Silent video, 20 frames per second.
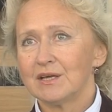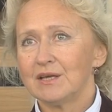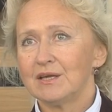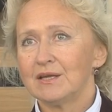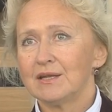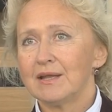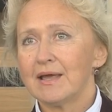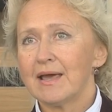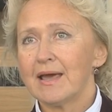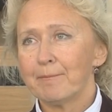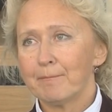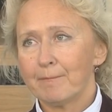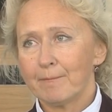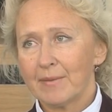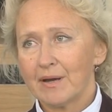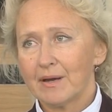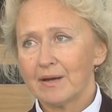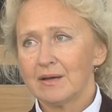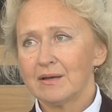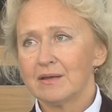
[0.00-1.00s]
in
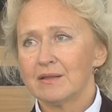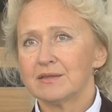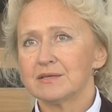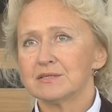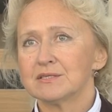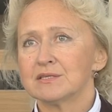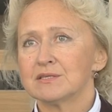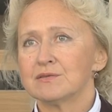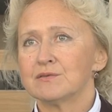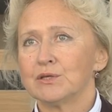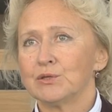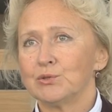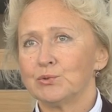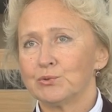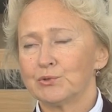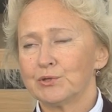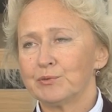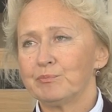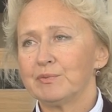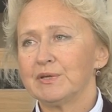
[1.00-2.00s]
EPMA. This is the
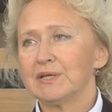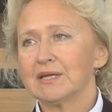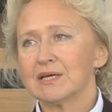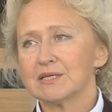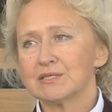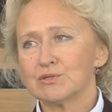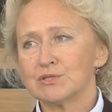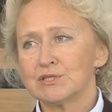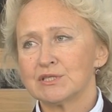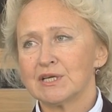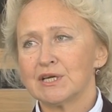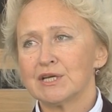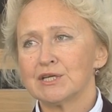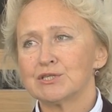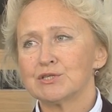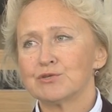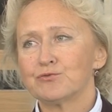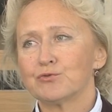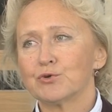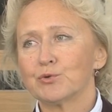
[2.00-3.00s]
European
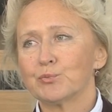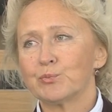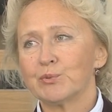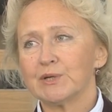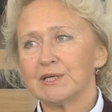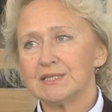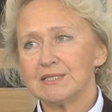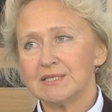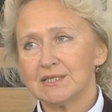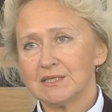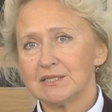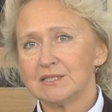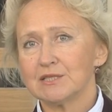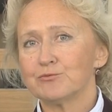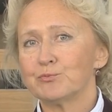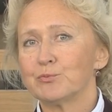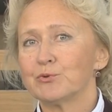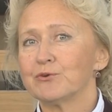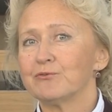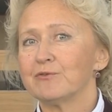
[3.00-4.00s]
Association for
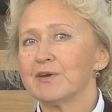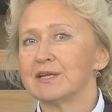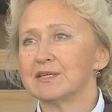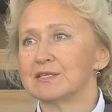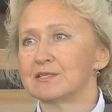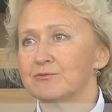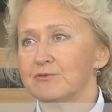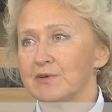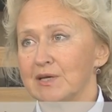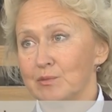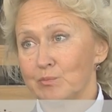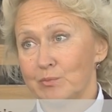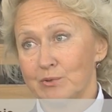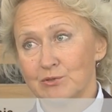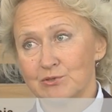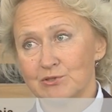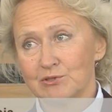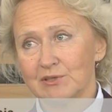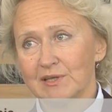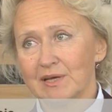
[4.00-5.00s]
Predictive, Preventive and
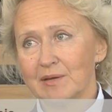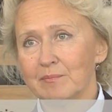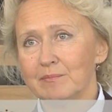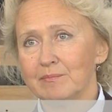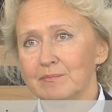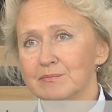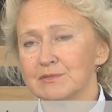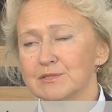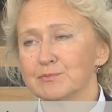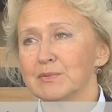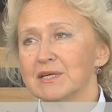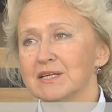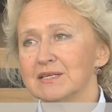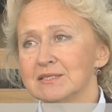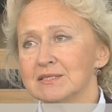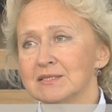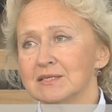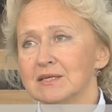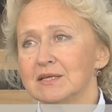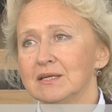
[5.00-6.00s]
Personalized
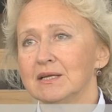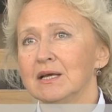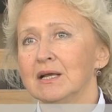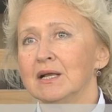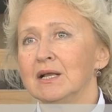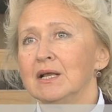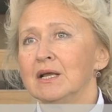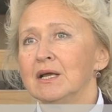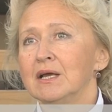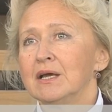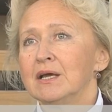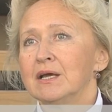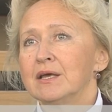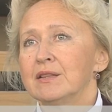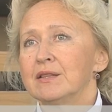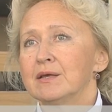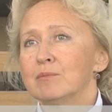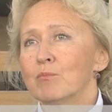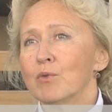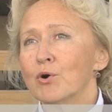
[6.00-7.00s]
Medicine.
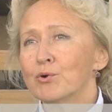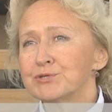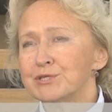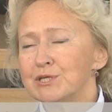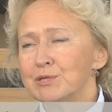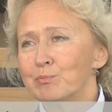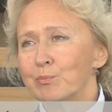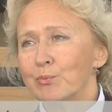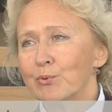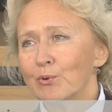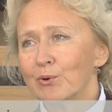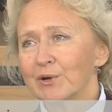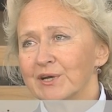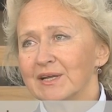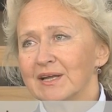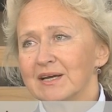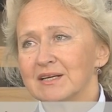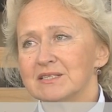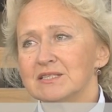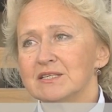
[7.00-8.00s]
The most
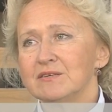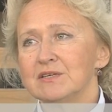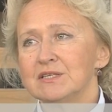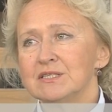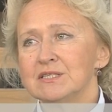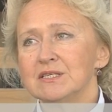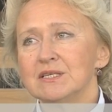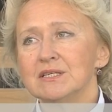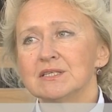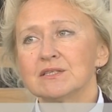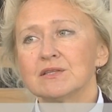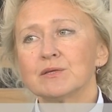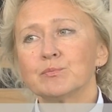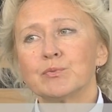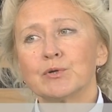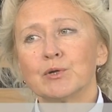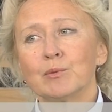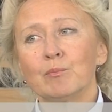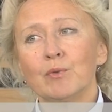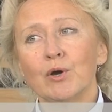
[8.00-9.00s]
important activity is the
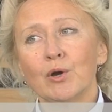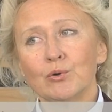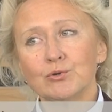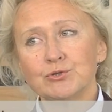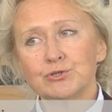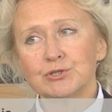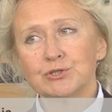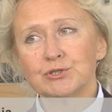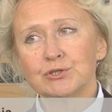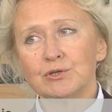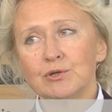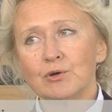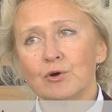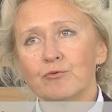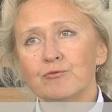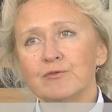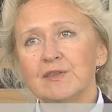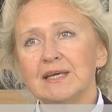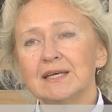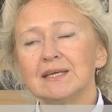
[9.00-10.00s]
promotion
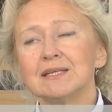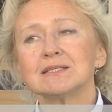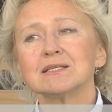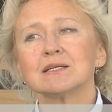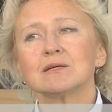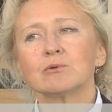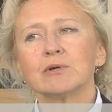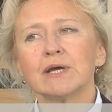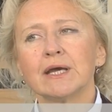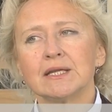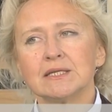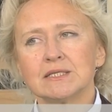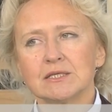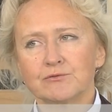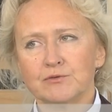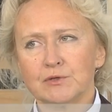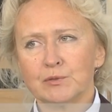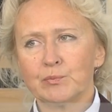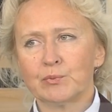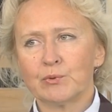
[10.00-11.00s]
of the
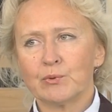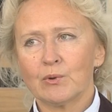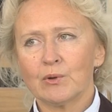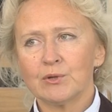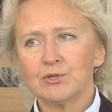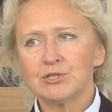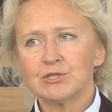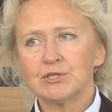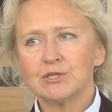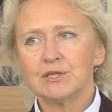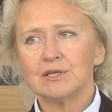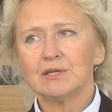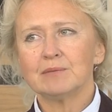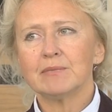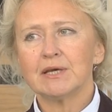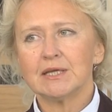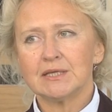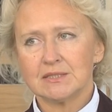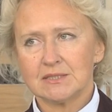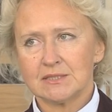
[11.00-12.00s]
integrative approach in
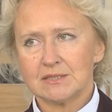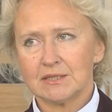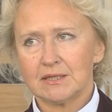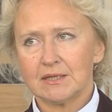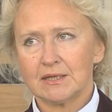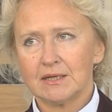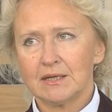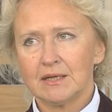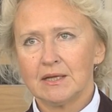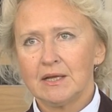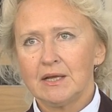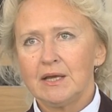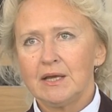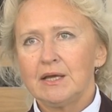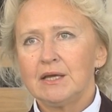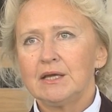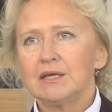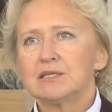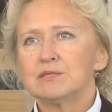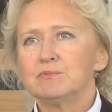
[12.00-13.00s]
medicine.
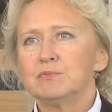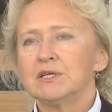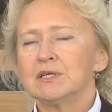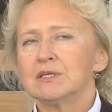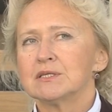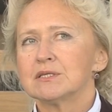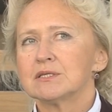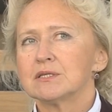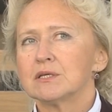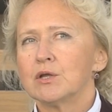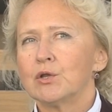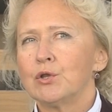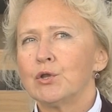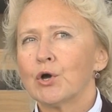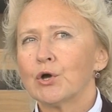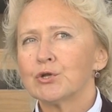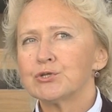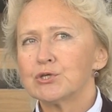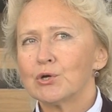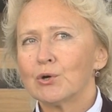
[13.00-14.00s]
It means
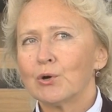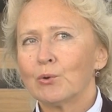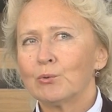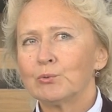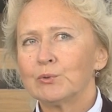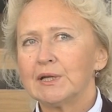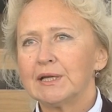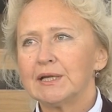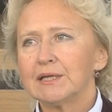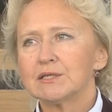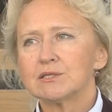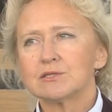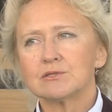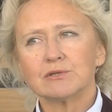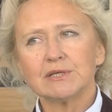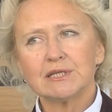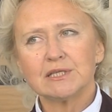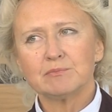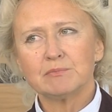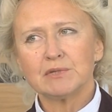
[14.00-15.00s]
not only
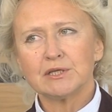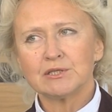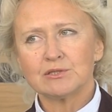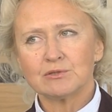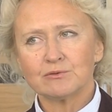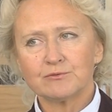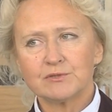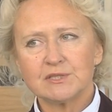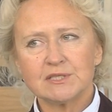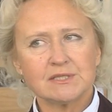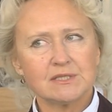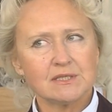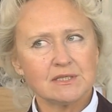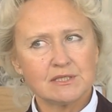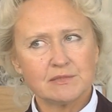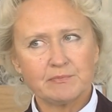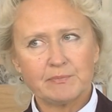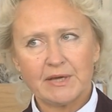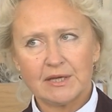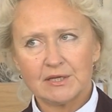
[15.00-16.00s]
treatment of
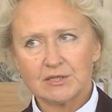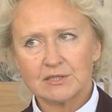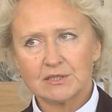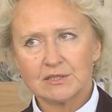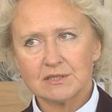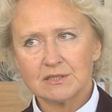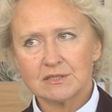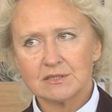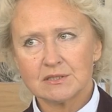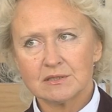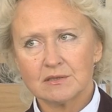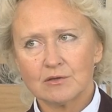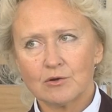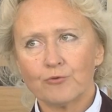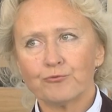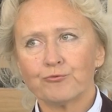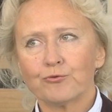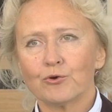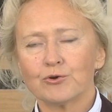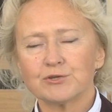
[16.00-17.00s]
diseased patients,
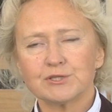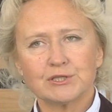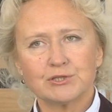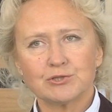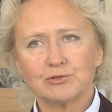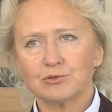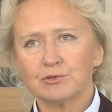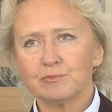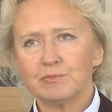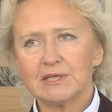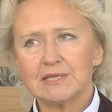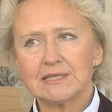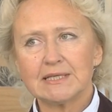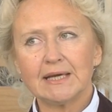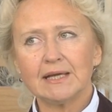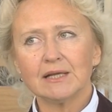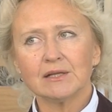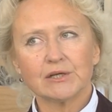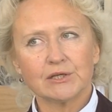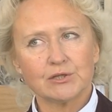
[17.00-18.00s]
of course it should be
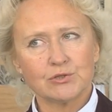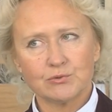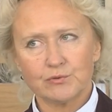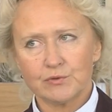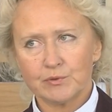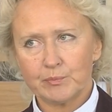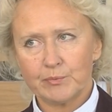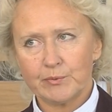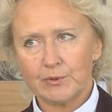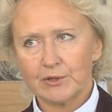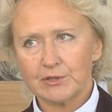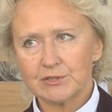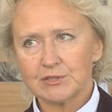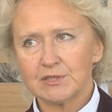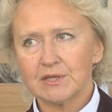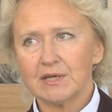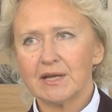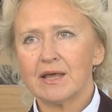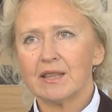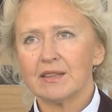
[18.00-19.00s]
tailored to the
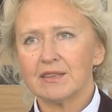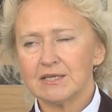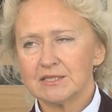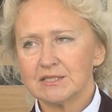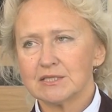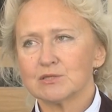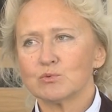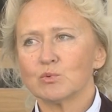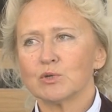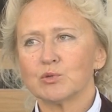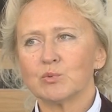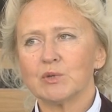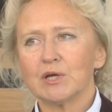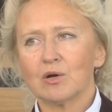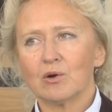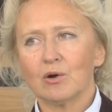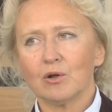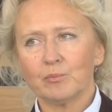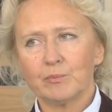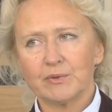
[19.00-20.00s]
person, and this is what we
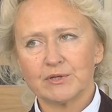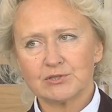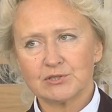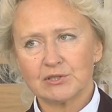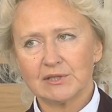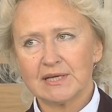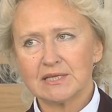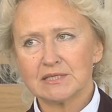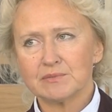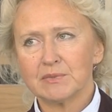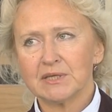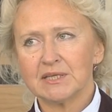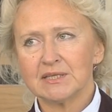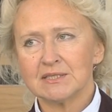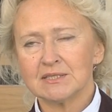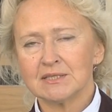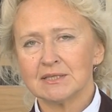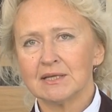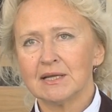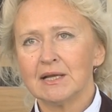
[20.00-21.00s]
call personalized
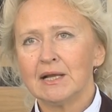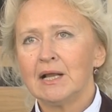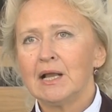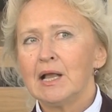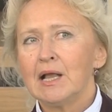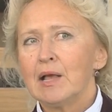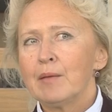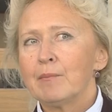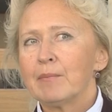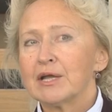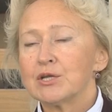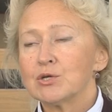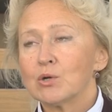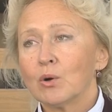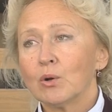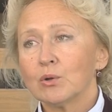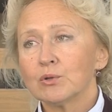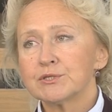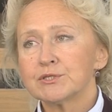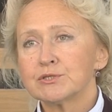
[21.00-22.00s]
medicine, but
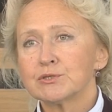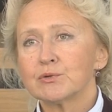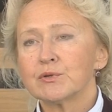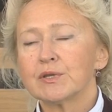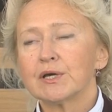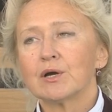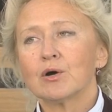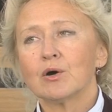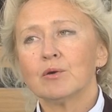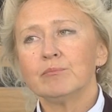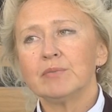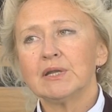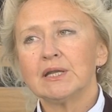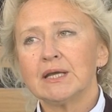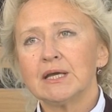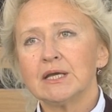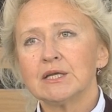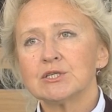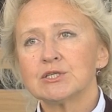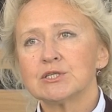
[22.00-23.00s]
also the
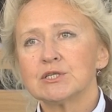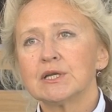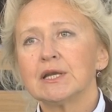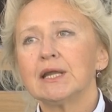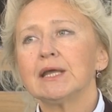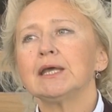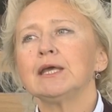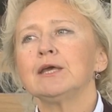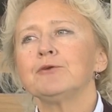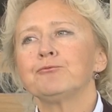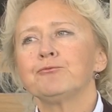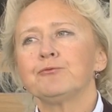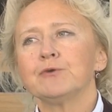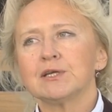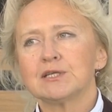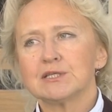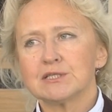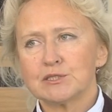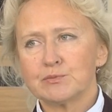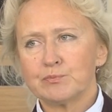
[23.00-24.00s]
combination, if
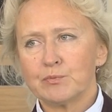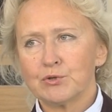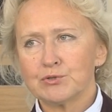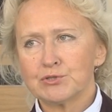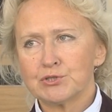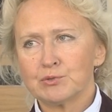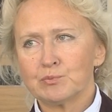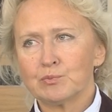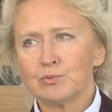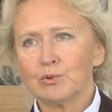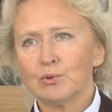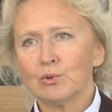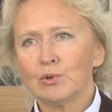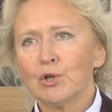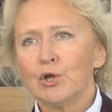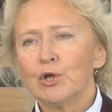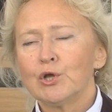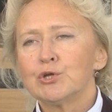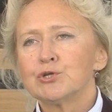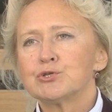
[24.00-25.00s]
it is possible,
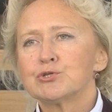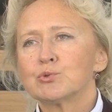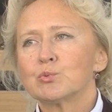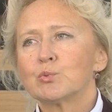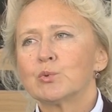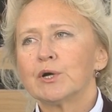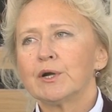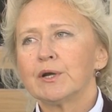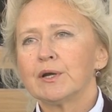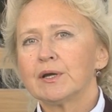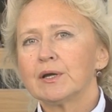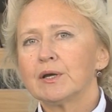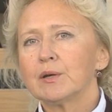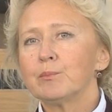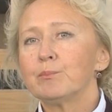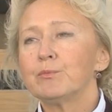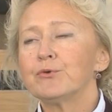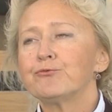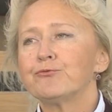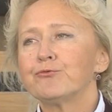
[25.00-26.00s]
to work
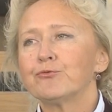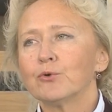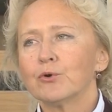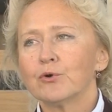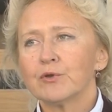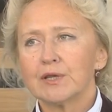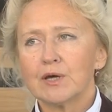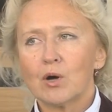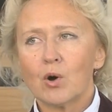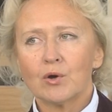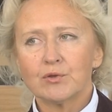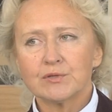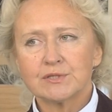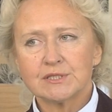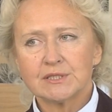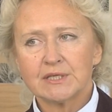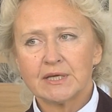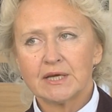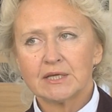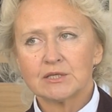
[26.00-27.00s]
before the
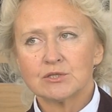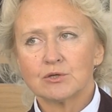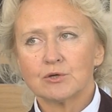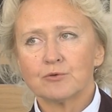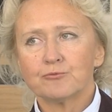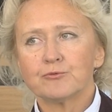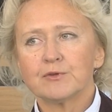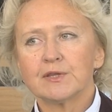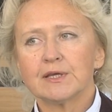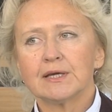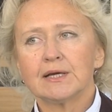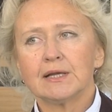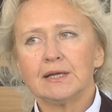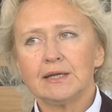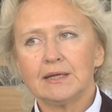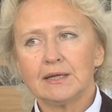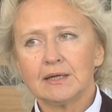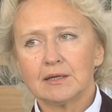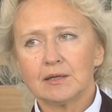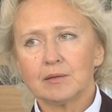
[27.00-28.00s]
onset of the
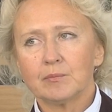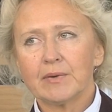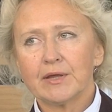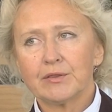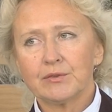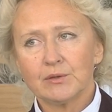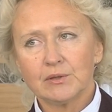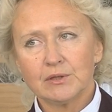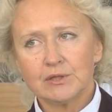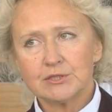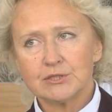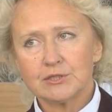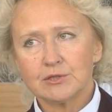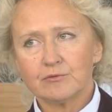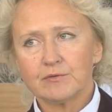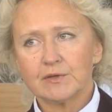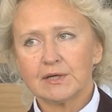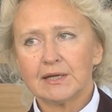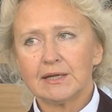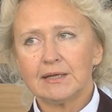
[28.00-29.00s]
clinical pathology,
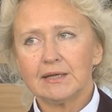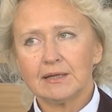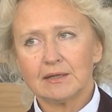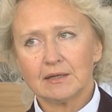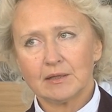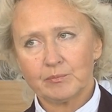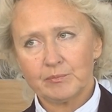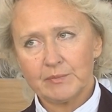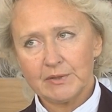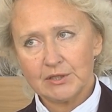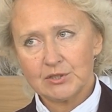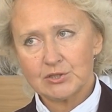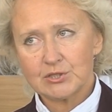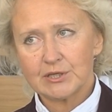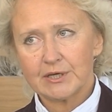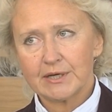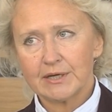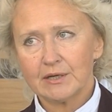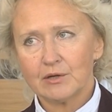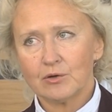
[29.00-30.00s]
of the clinical
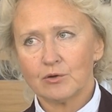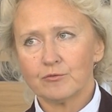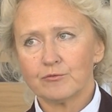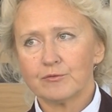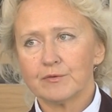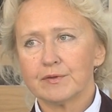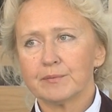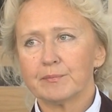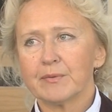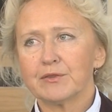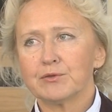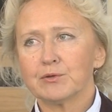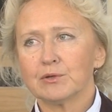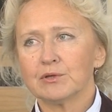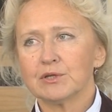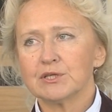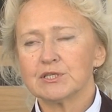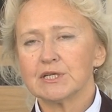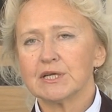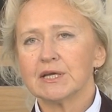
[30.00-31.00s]
picture of the
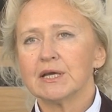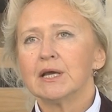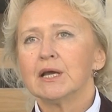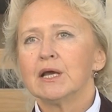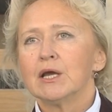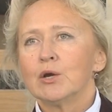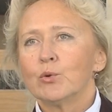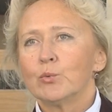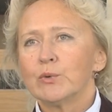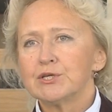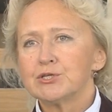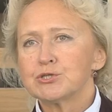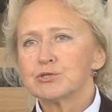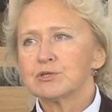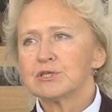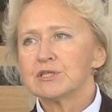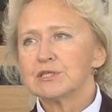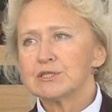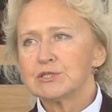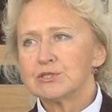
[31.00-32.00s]
pathology. We
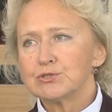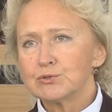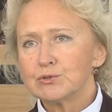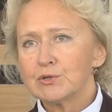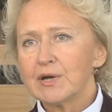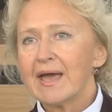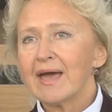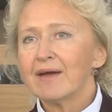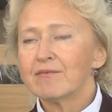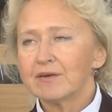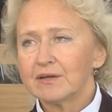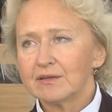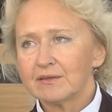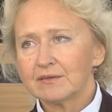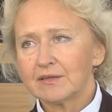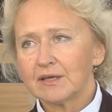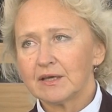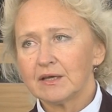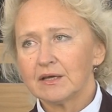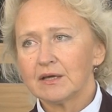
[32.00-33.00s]
should do
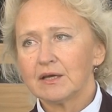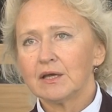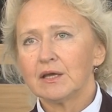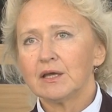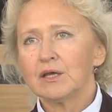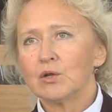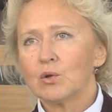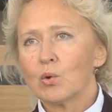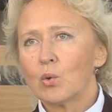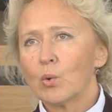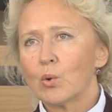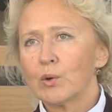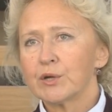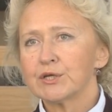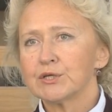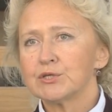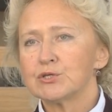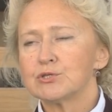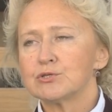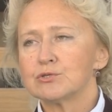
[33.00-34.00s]
everything in
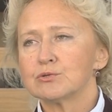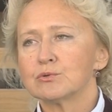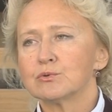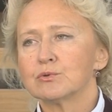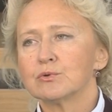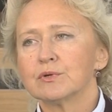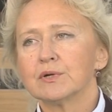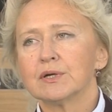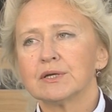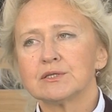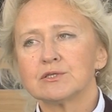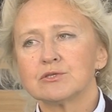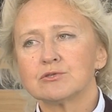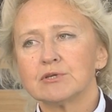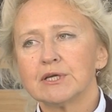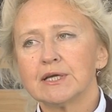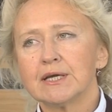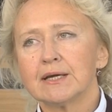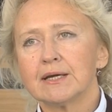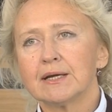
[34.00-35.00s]
order to
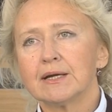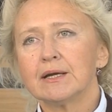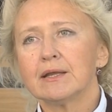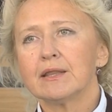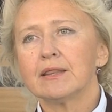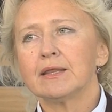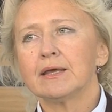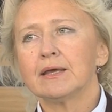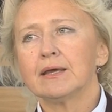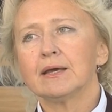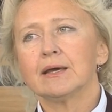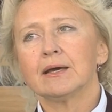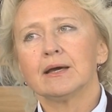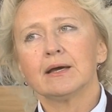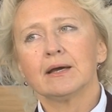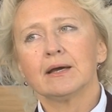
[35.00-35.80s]
trigger the